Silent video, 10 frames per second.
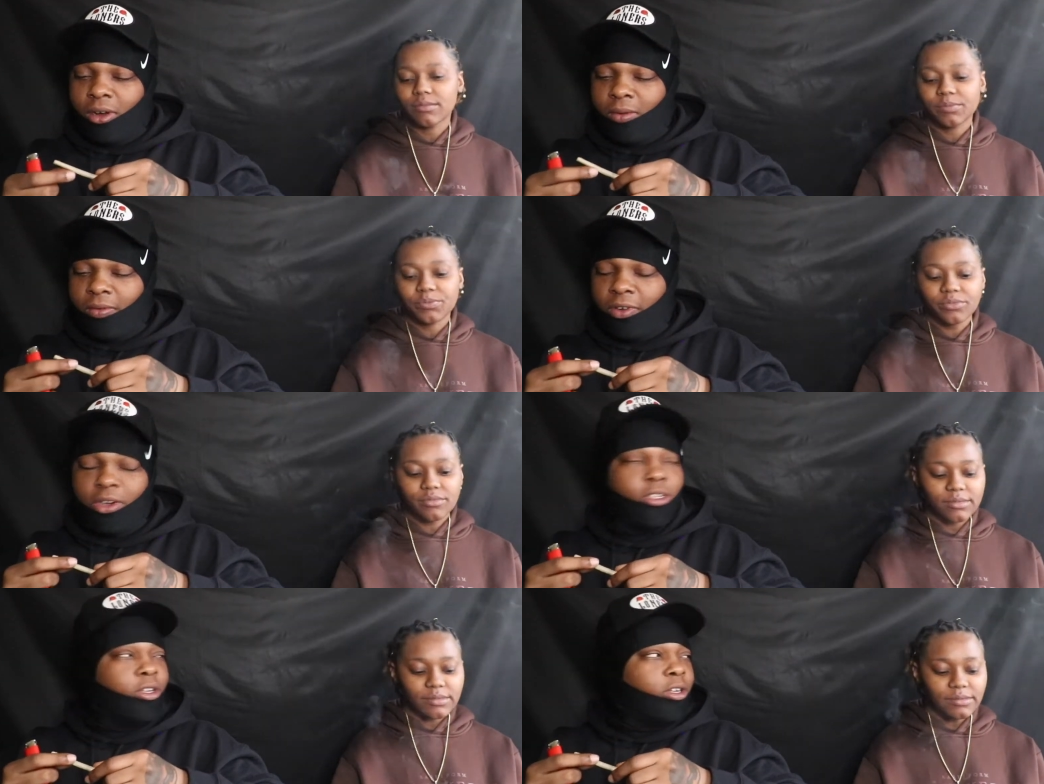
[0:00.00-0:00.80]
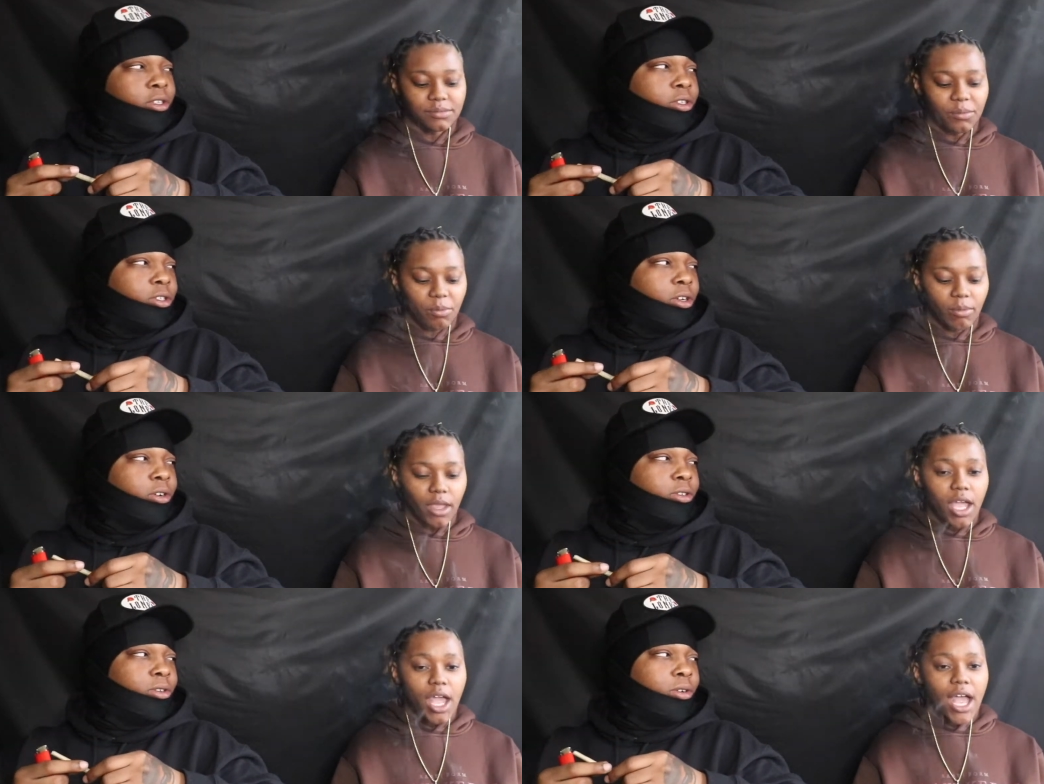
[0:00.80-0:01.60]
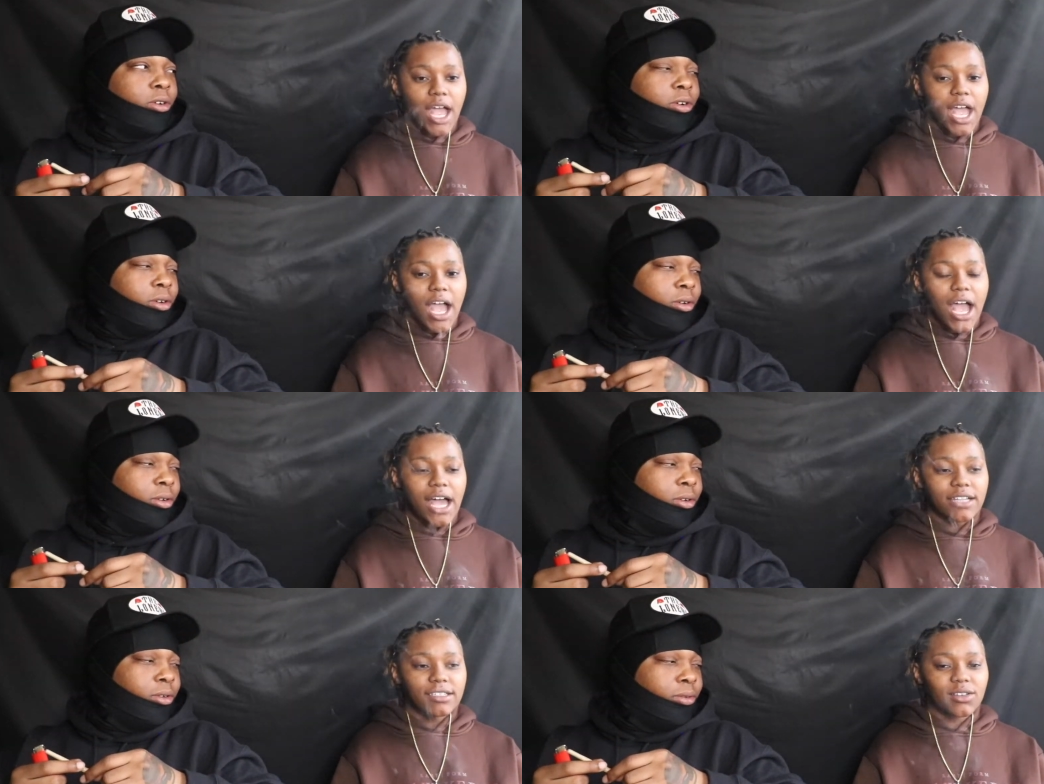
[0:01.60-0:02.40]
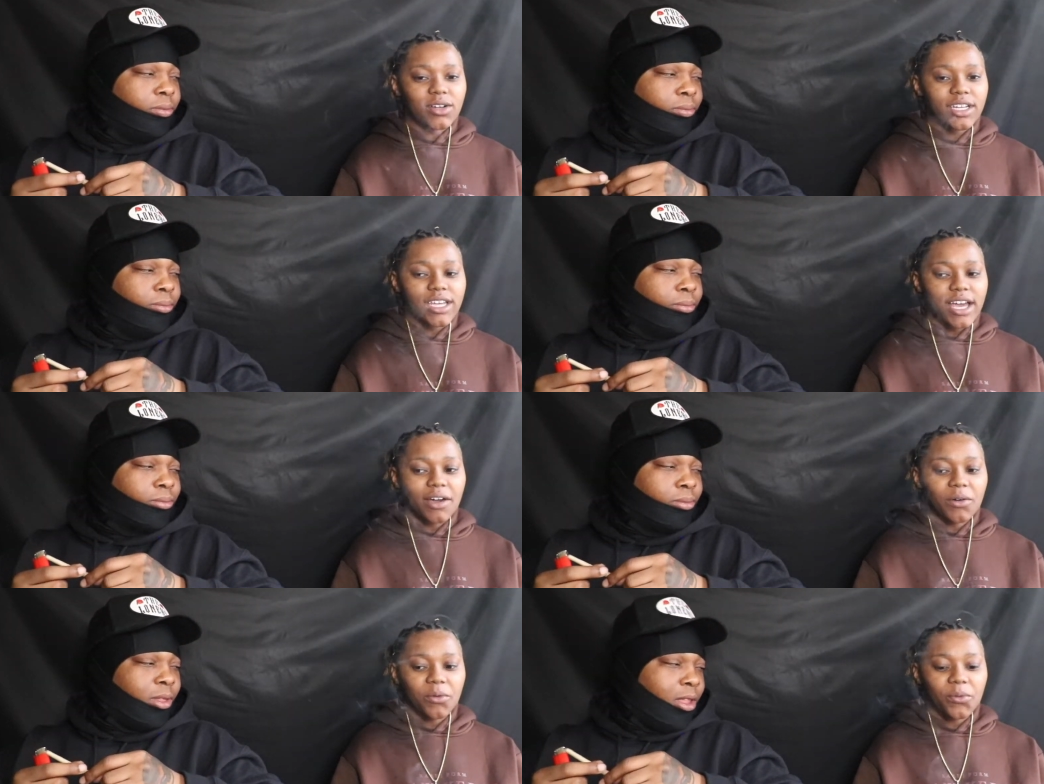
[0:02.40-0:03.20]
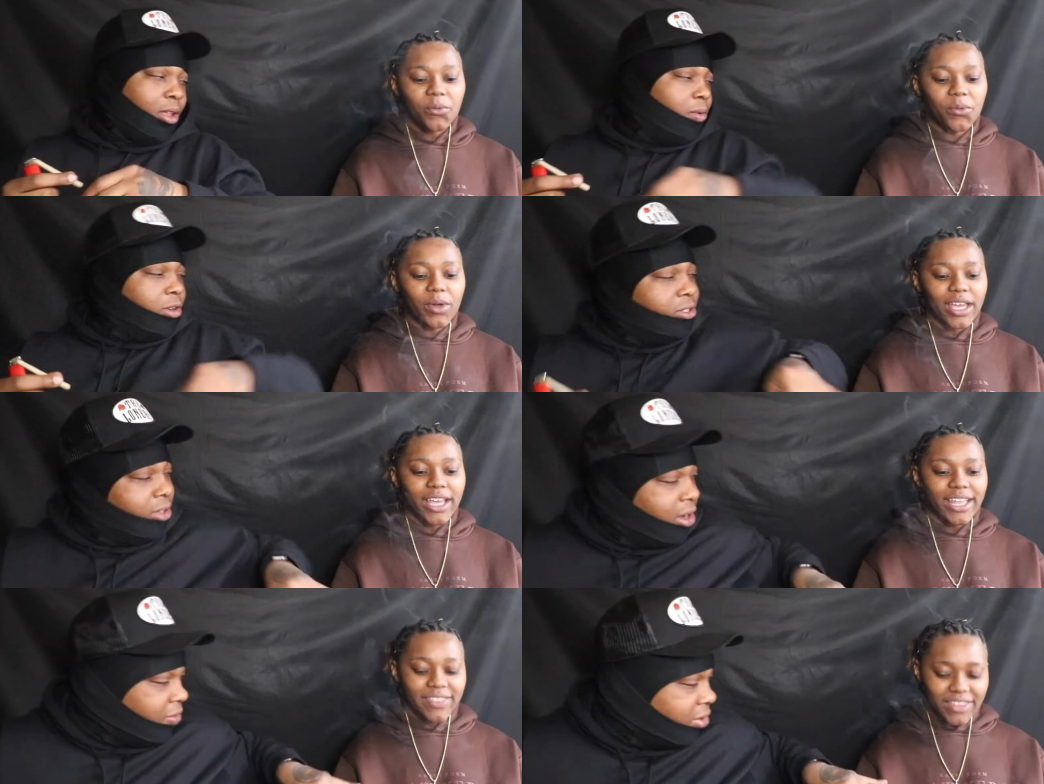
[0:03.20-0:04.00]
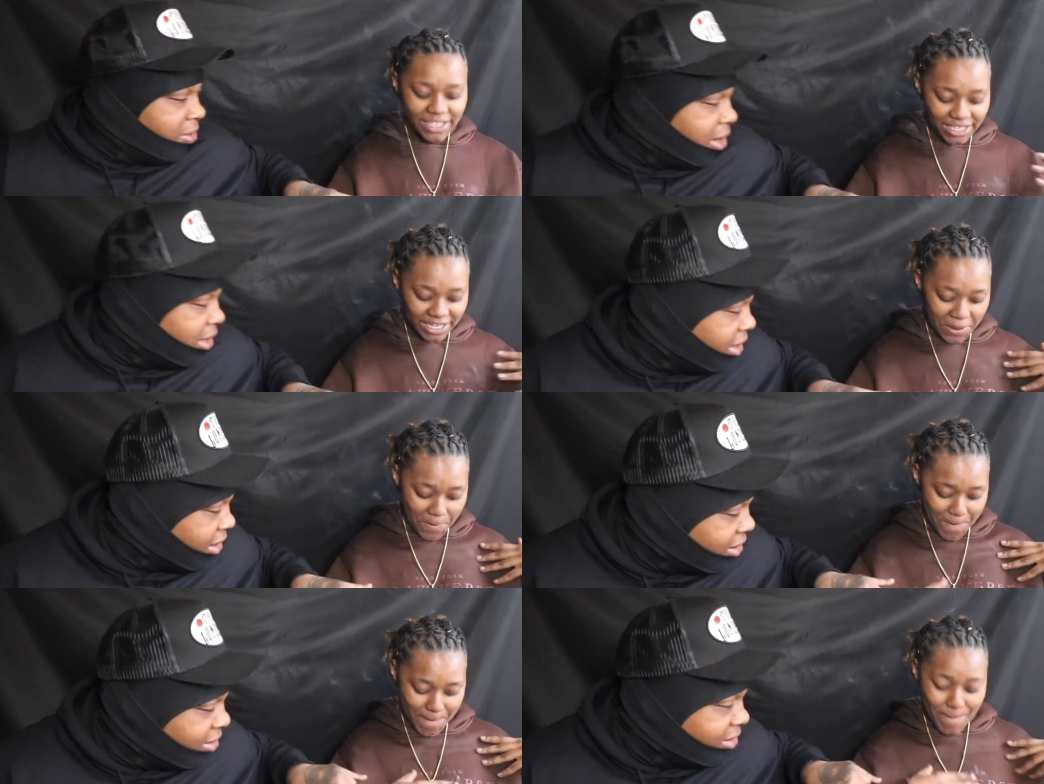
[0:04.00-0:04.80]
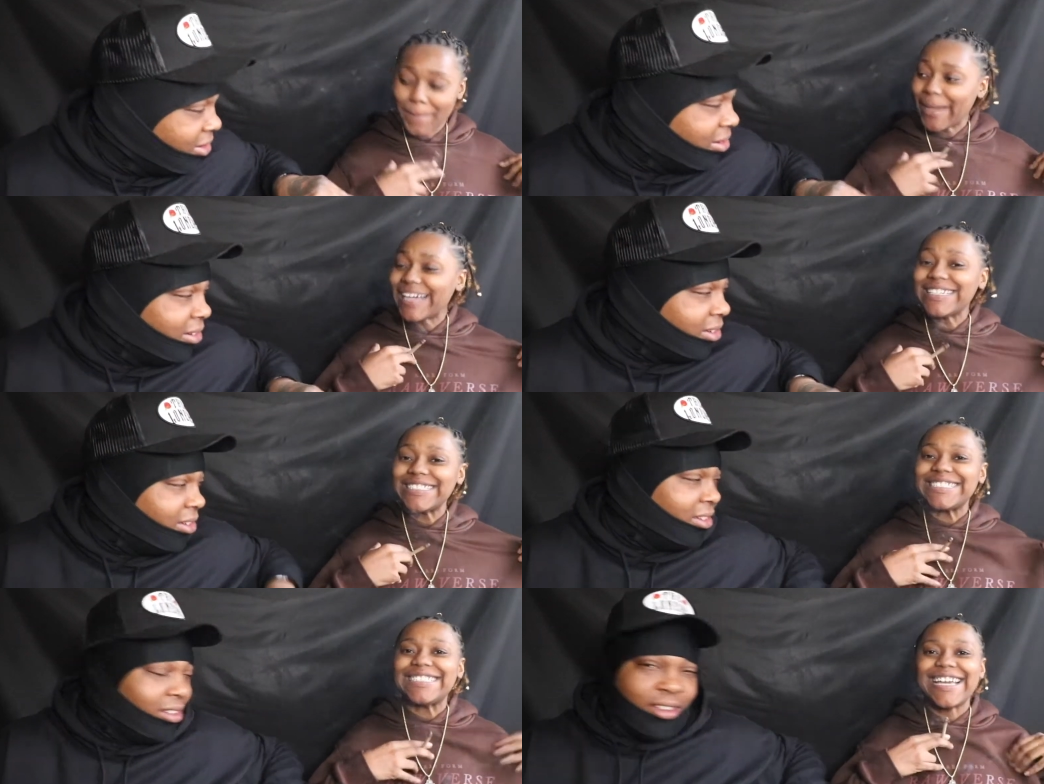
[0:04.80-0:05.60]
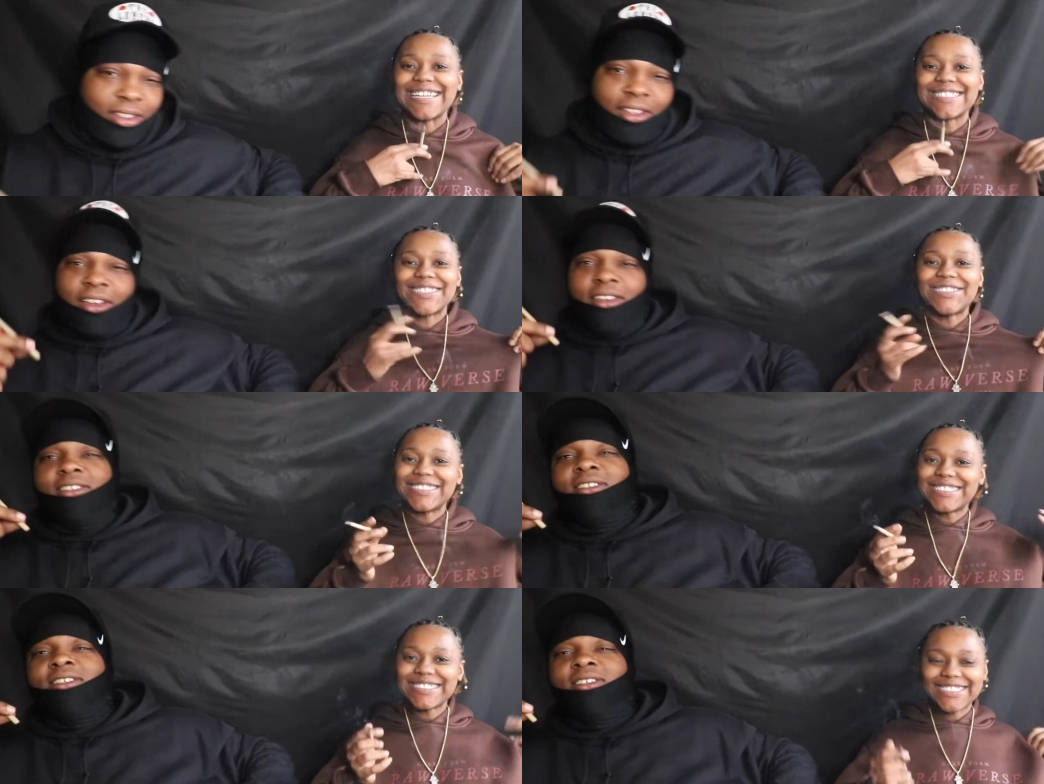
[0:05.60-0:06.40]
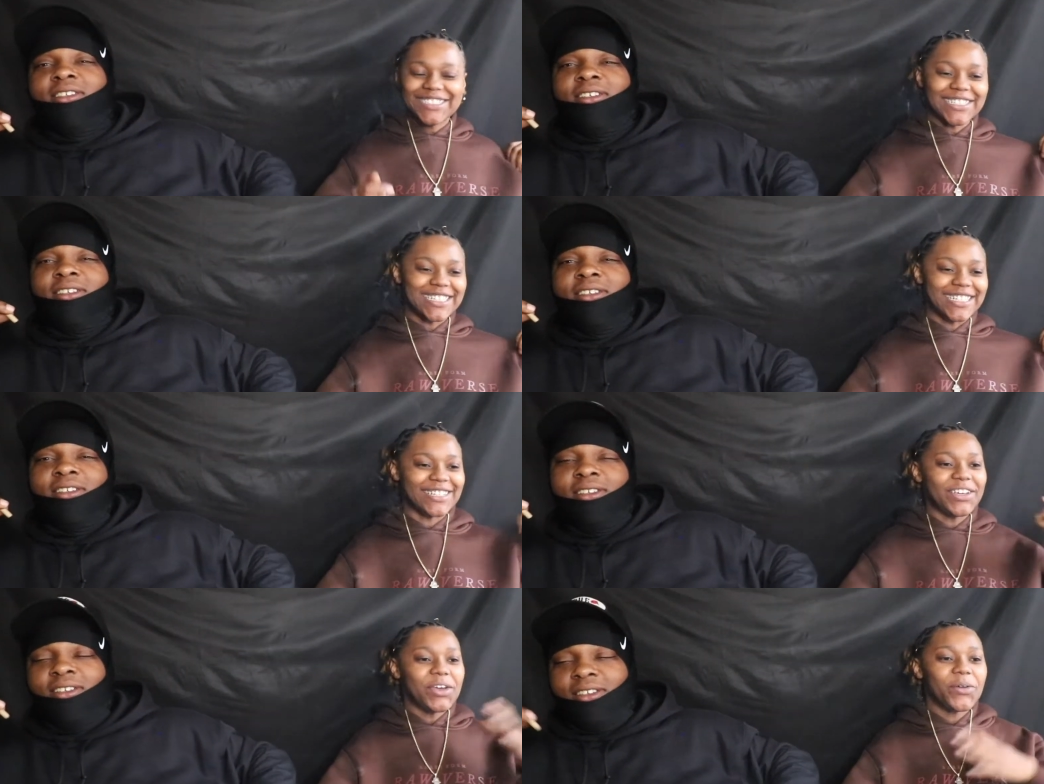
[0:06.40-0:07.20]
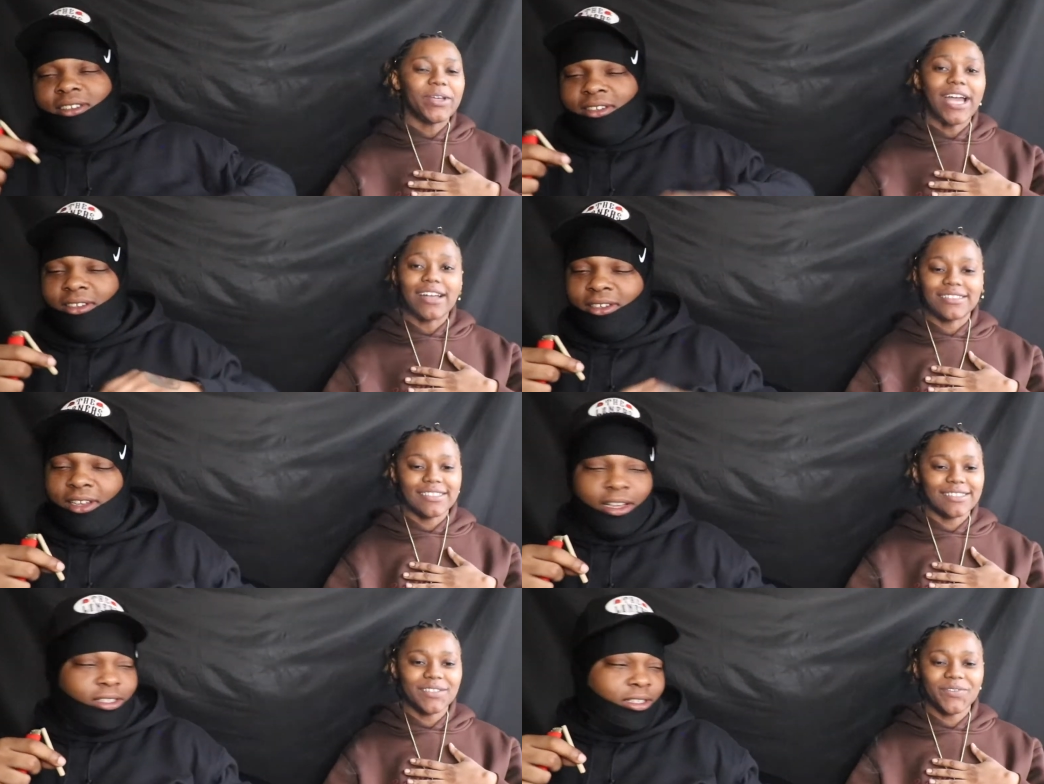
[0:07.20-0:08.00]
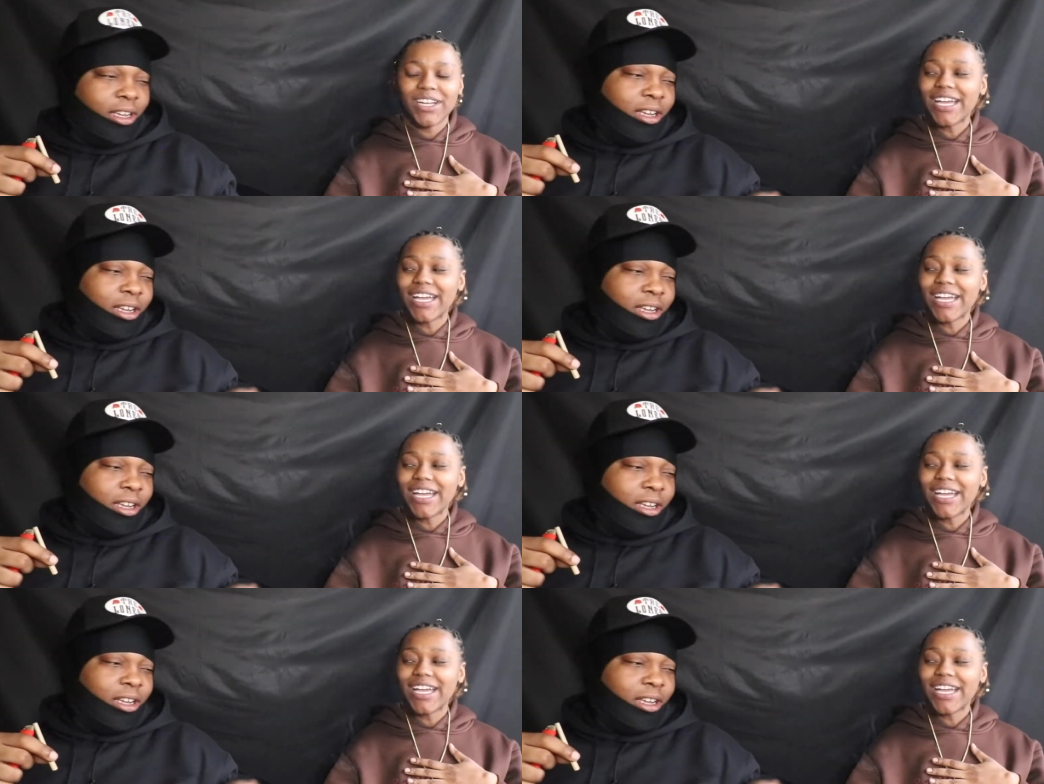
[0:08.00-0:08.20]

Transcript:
Speaker 1: out with first? Hoodies or shirts or?
Speaker 2: I started out. Which you
Speaker 1: have on right now. The, my
Speaker 2: hoodie, yes. yes. So this is the hoodie. We got six and different